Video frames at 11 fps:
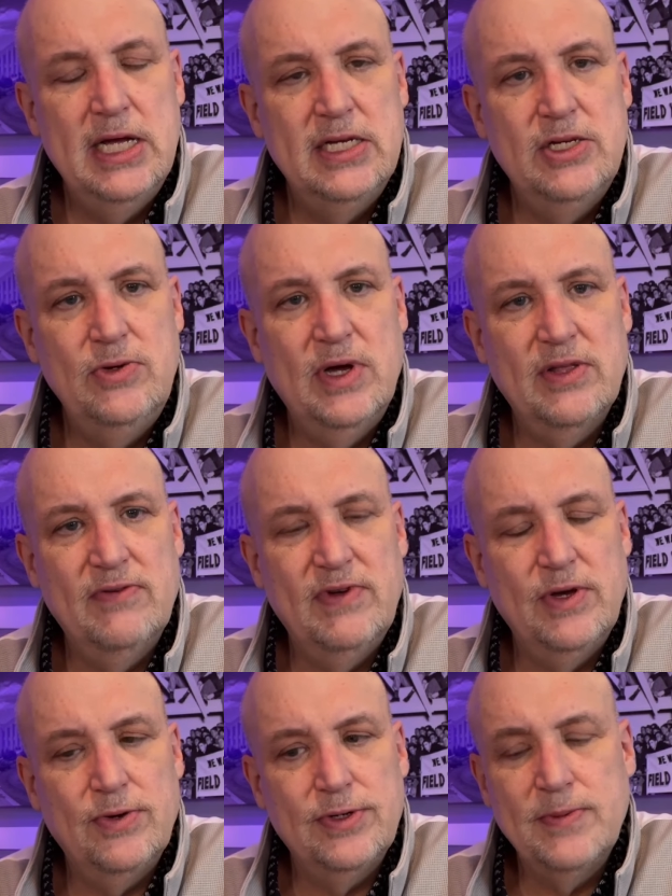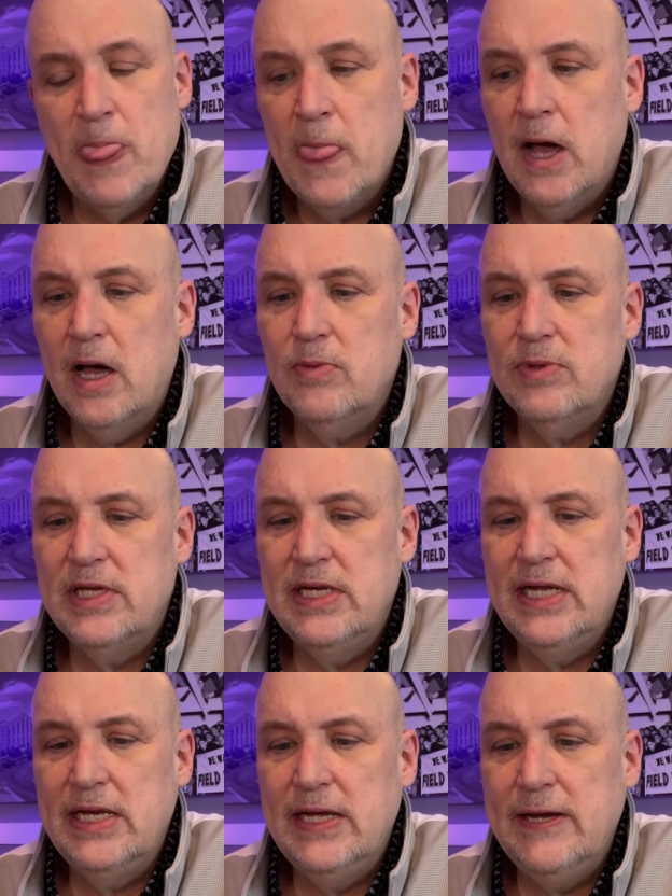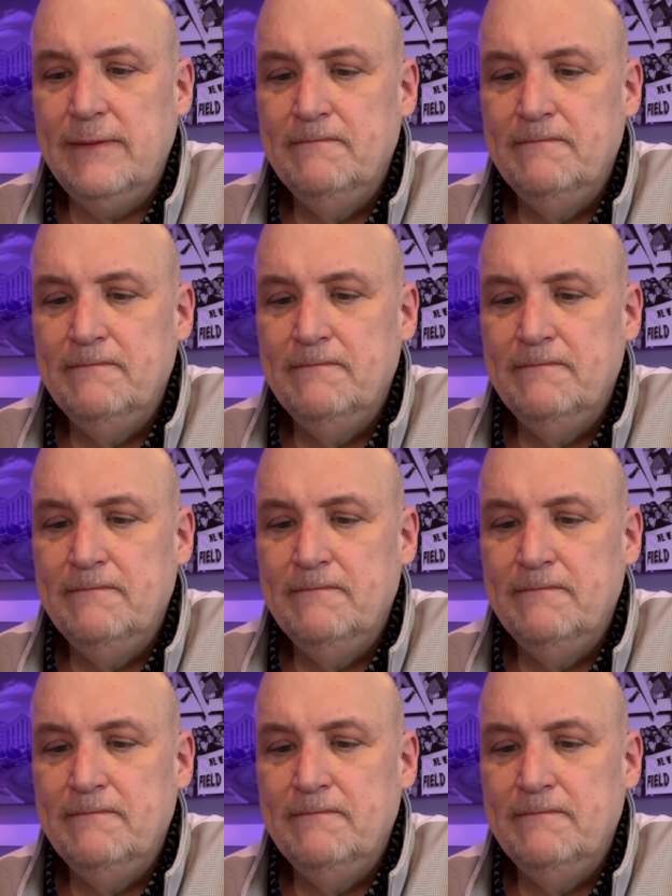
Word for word: to other viewers. On with the DD.